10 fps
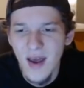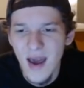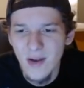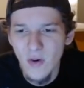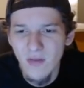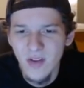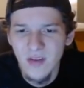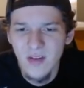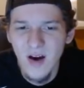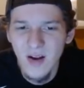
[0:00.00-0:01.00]
I don't have a
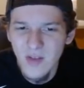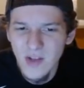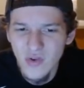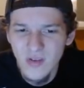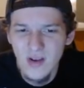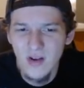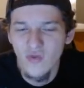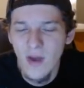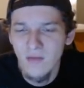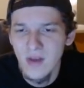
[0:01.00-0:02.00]
ton of interest in on
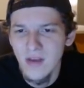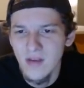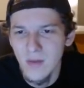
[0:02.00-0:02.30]
DraftKings. I